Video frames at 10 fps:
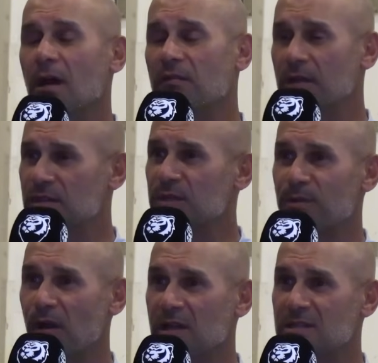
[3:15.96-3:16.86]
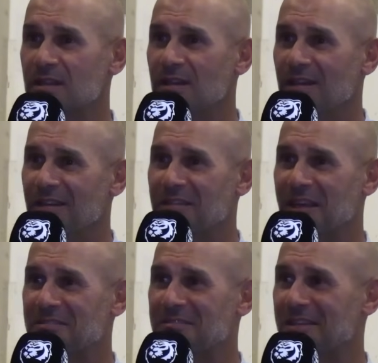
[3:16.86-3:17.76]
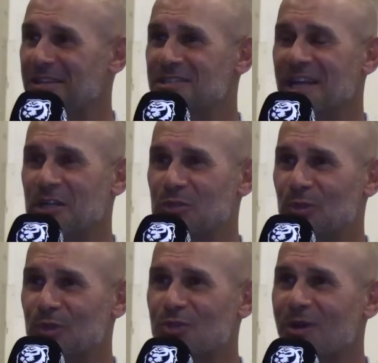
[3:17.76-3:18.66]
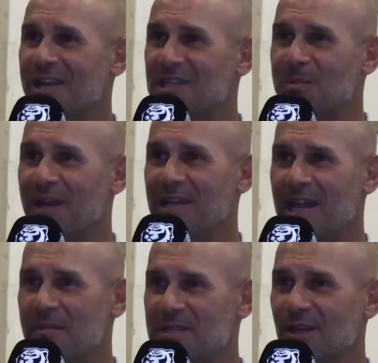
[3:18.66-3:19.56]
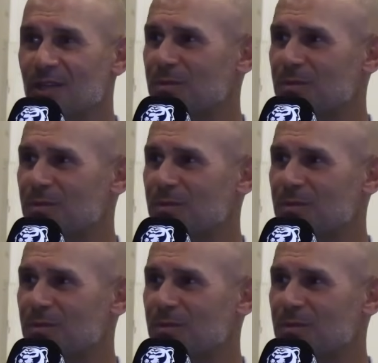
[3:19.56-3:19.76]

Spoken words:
I'm very surprised that there's only two Australians playing in the MSL.